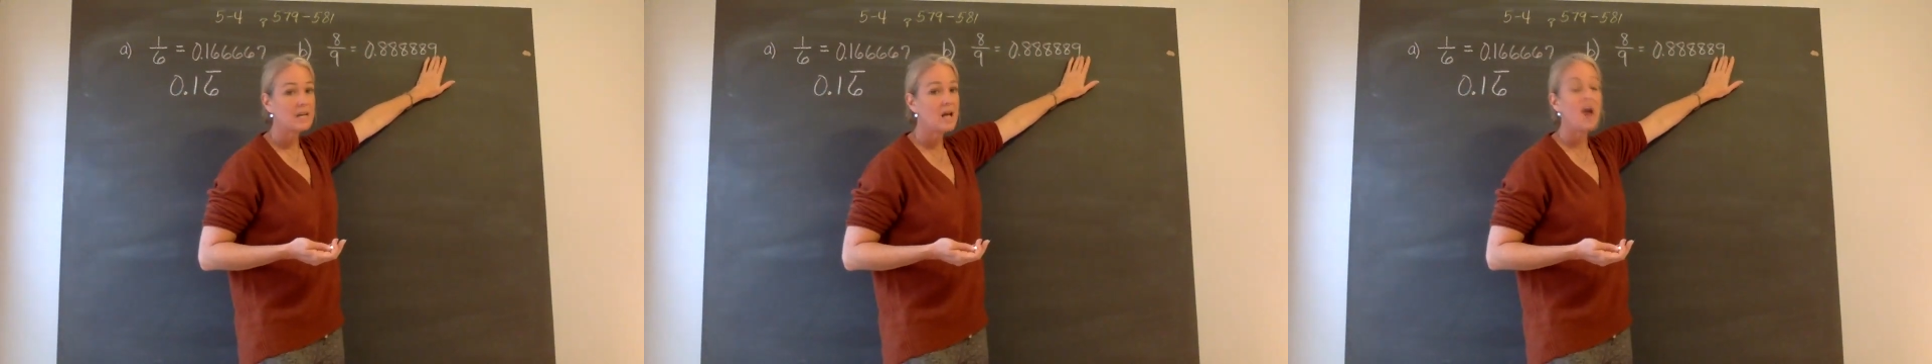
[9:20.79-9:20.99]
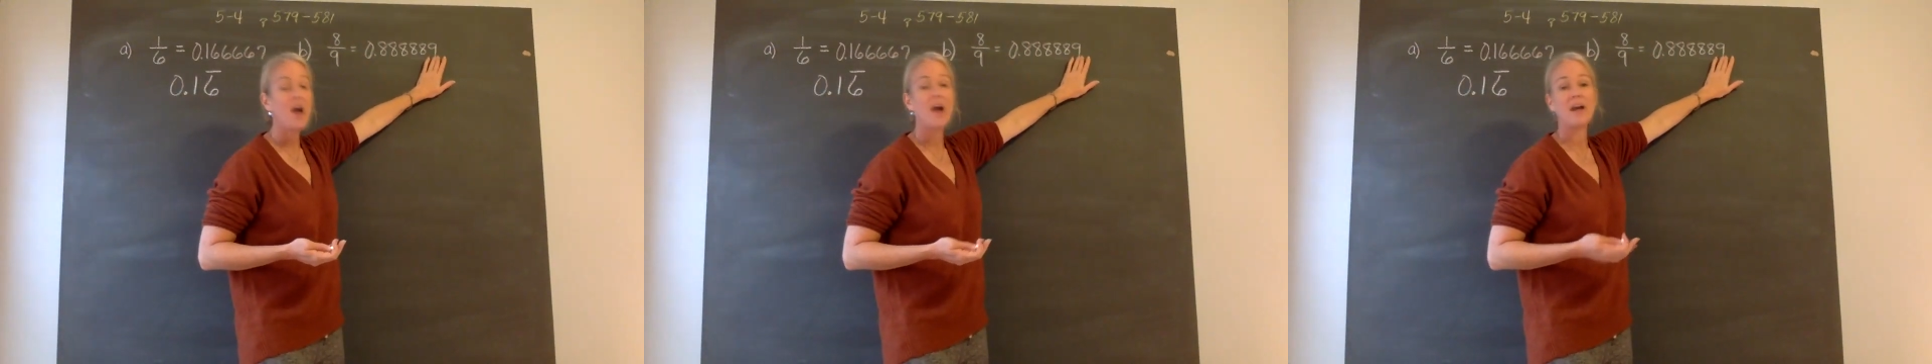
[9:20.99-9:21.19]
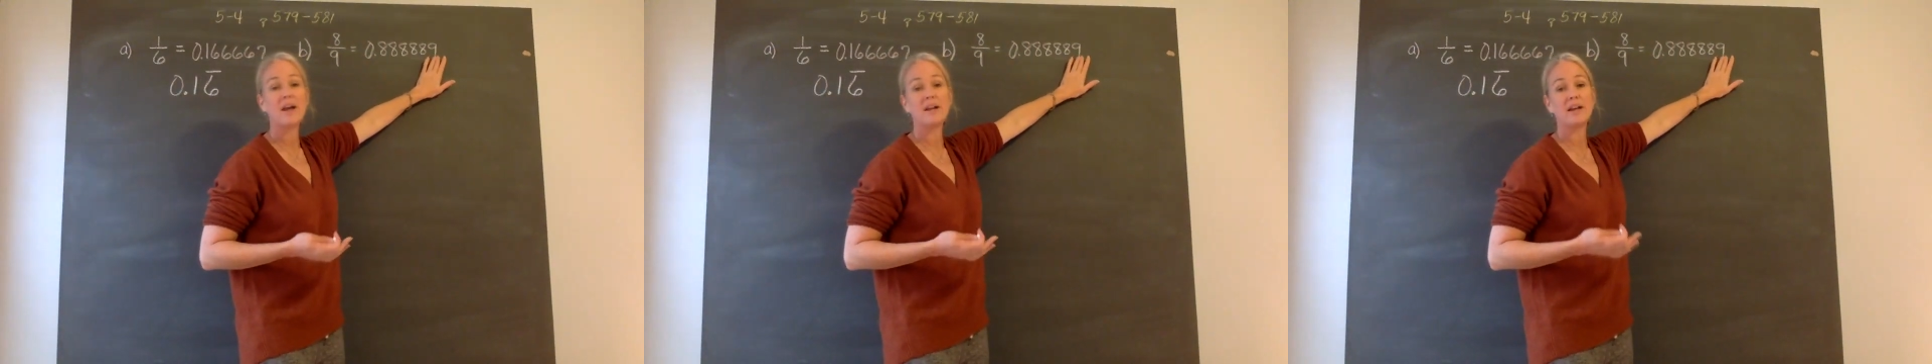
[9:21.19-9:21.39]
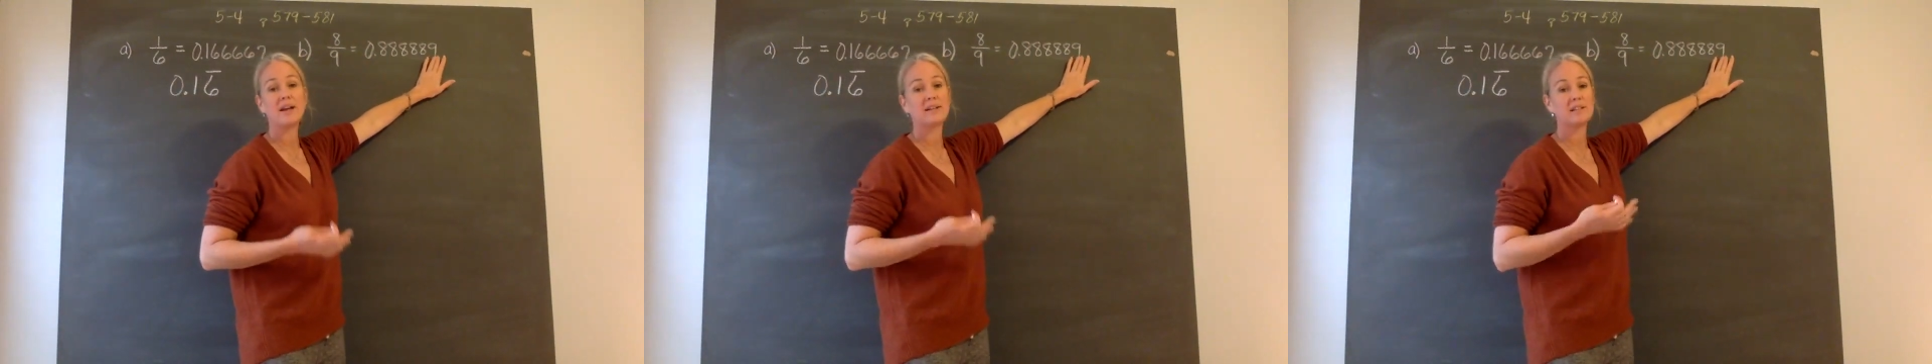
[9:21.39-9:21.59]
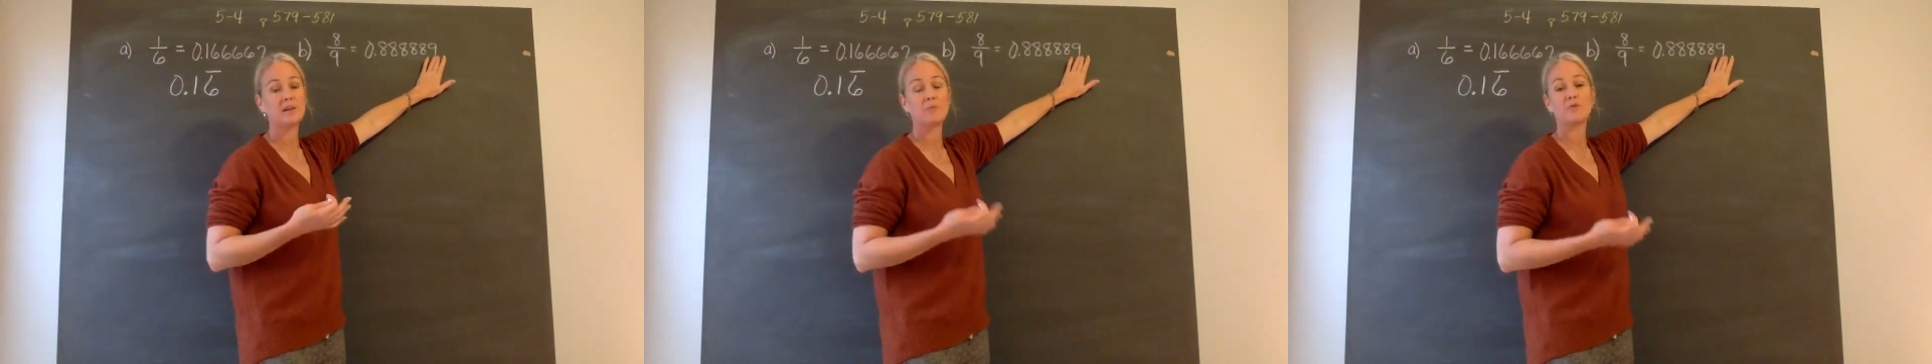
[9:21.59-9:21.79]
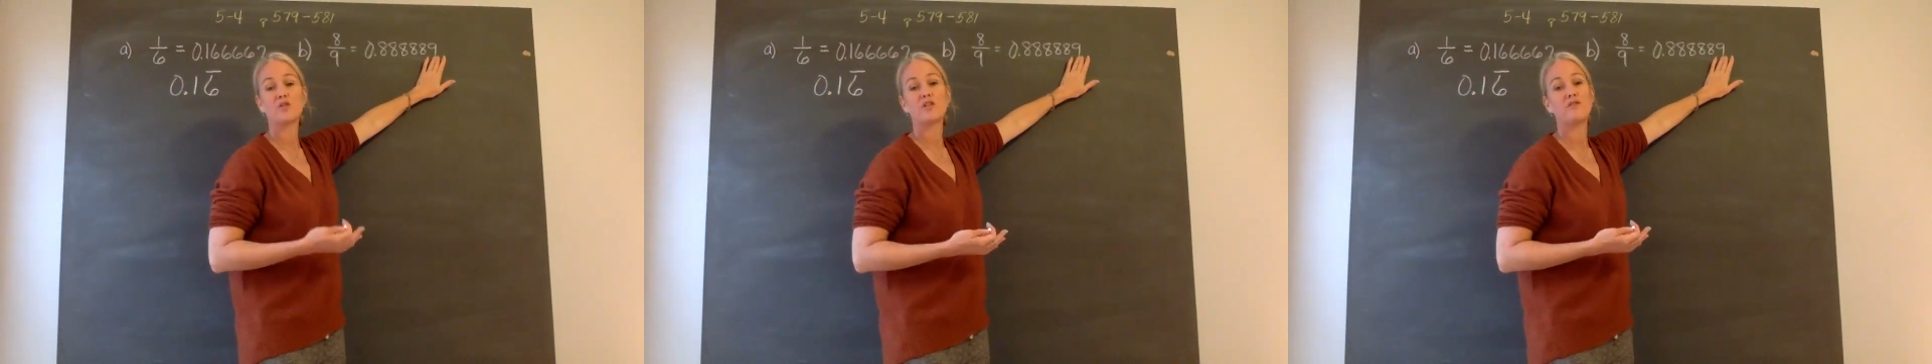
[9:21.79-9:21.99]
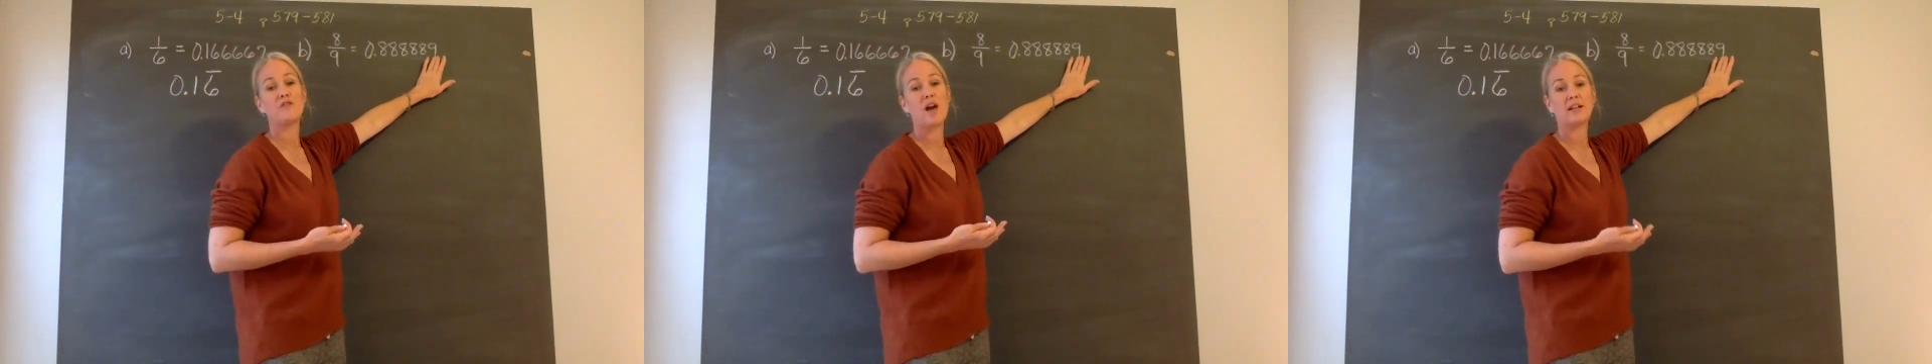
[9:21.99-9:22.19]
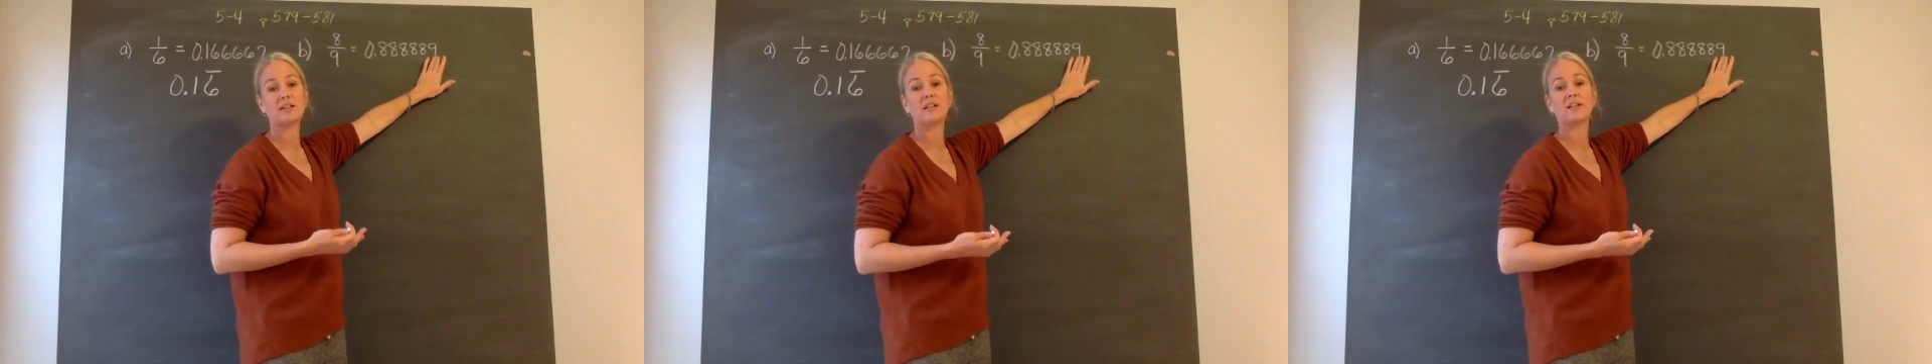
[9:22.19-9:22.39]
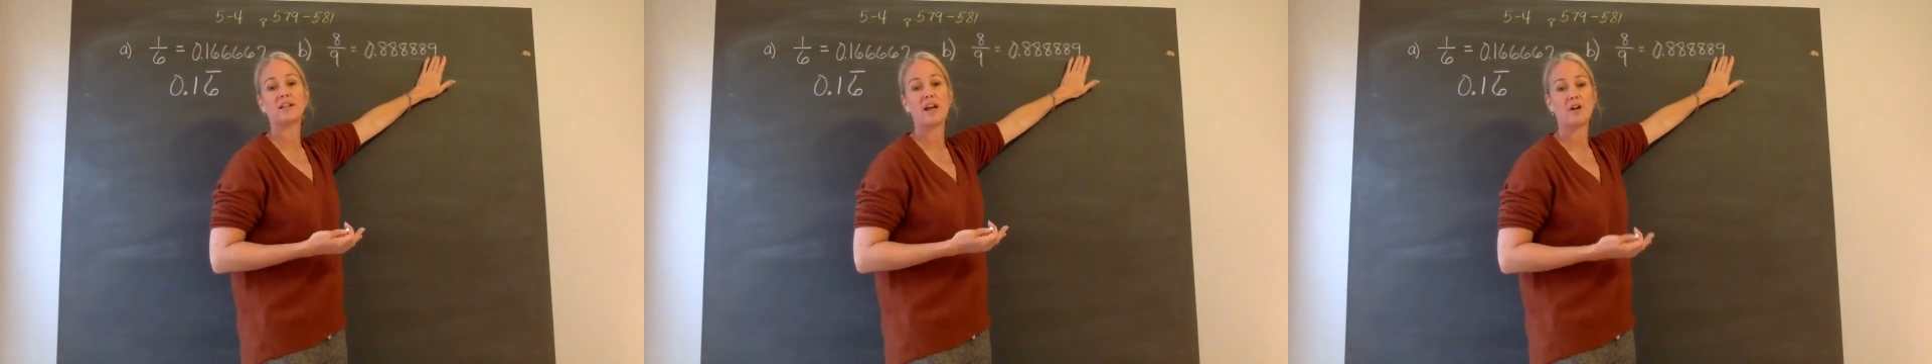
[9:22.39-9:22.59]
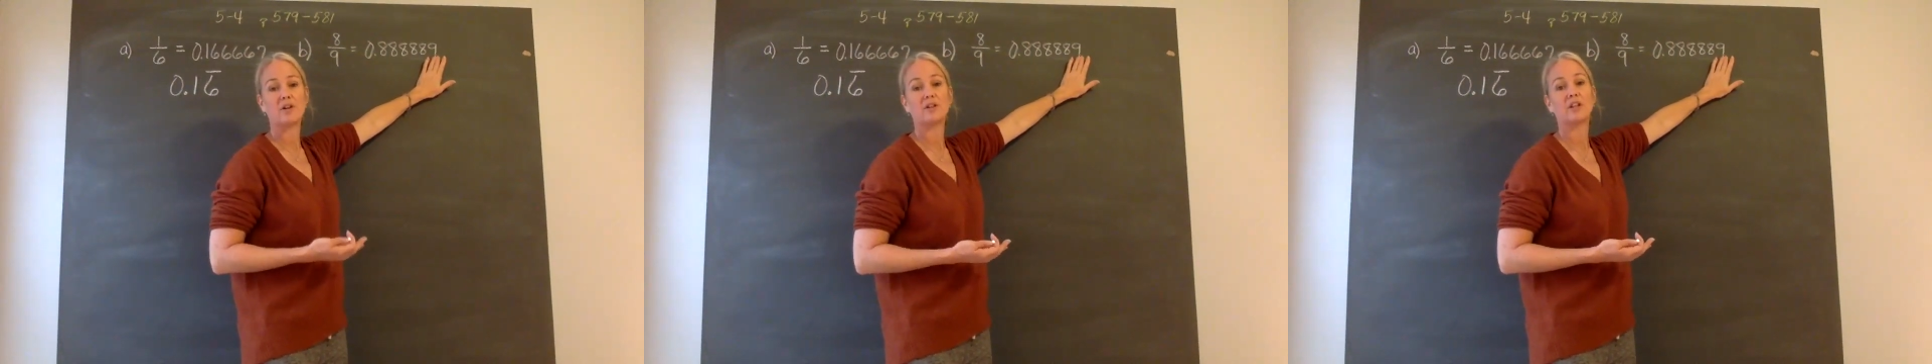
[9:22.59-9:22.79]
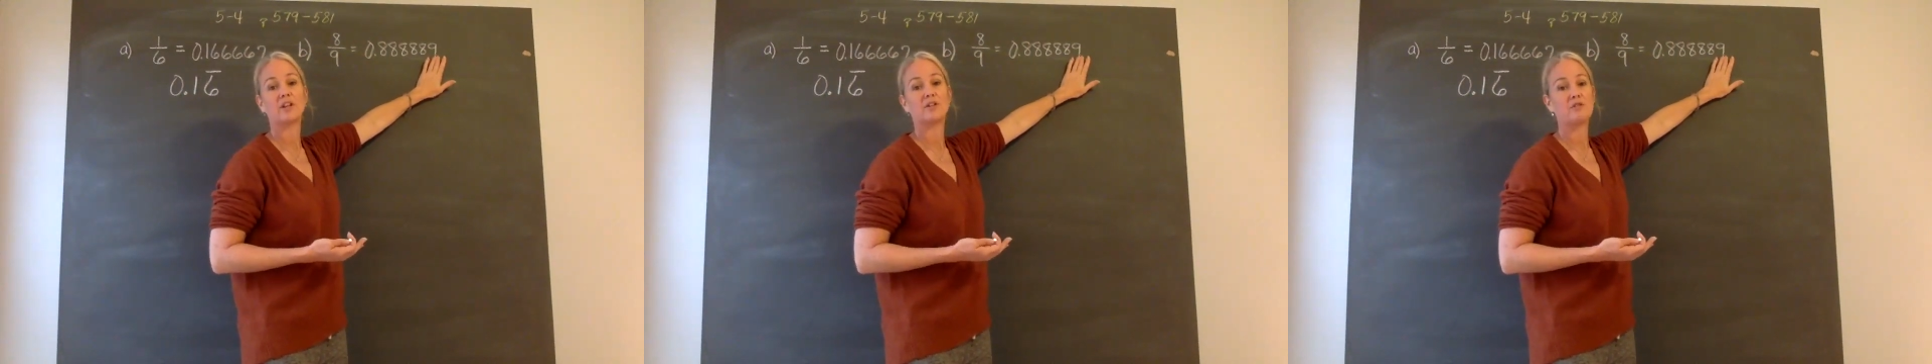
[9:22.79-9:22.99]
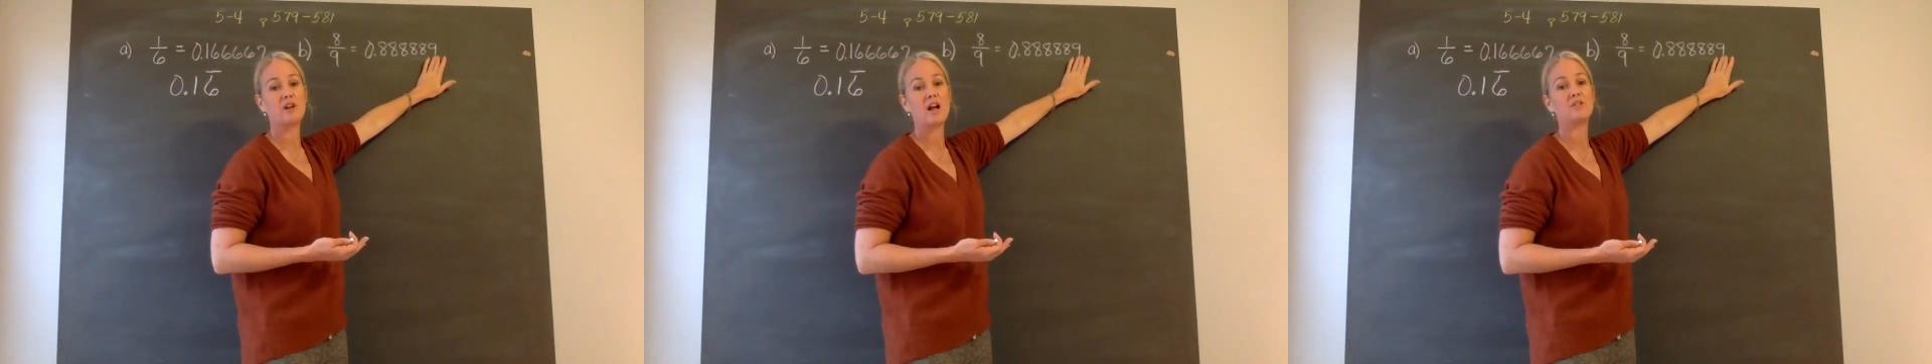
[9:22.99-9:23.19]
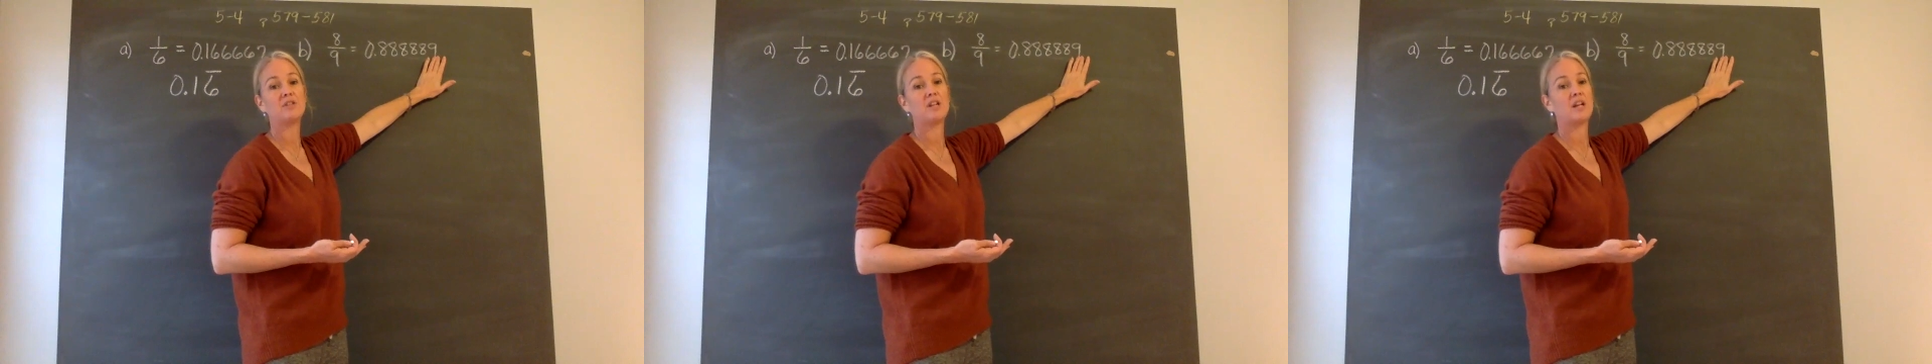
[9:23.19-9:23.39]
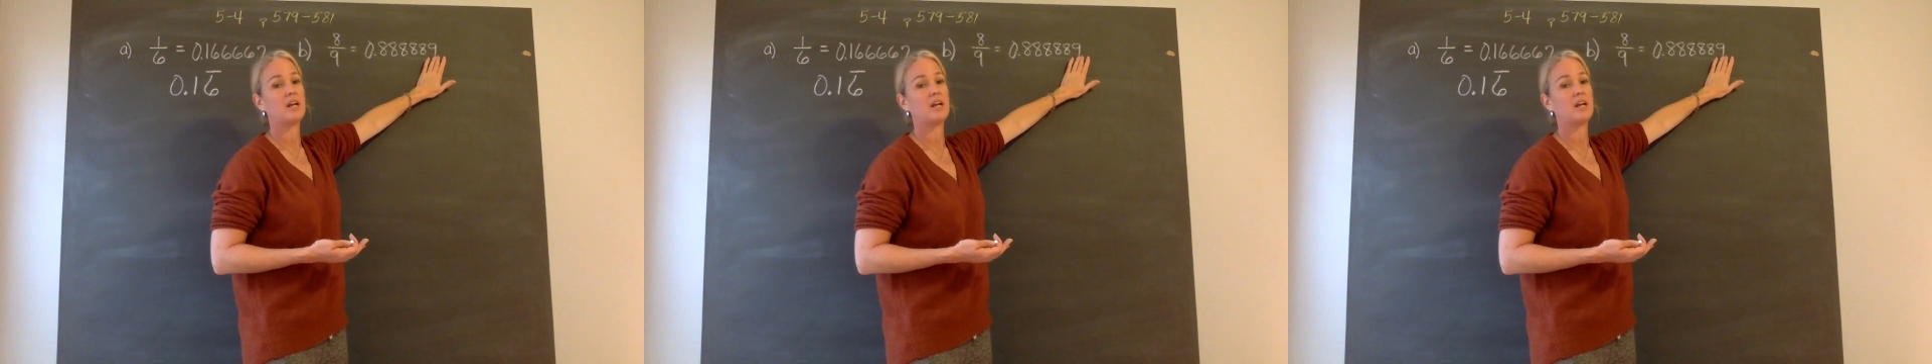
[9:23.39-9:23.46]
9 except for the fact that the calculator rounded